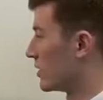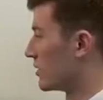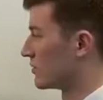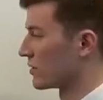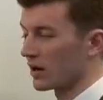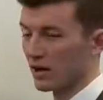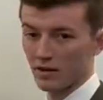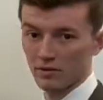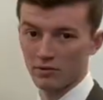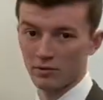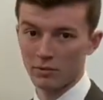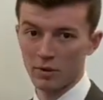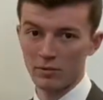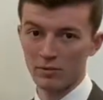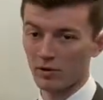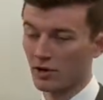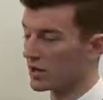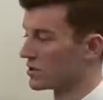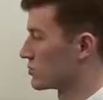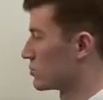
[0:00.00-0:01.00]
in a kind of a
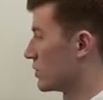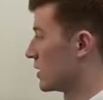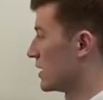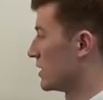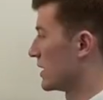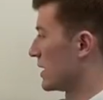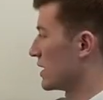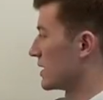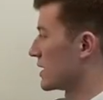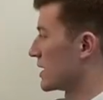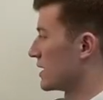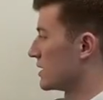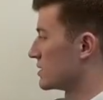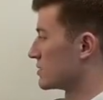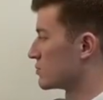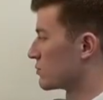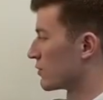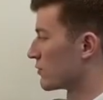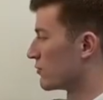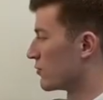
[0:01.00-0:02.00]
memorized way, that again
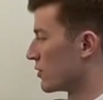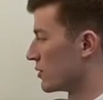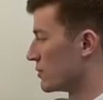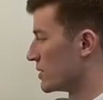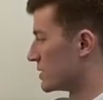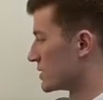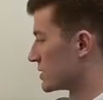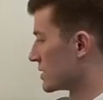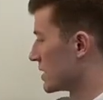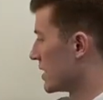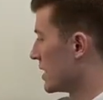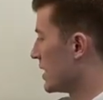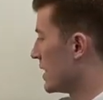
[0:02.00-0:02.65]
is performance.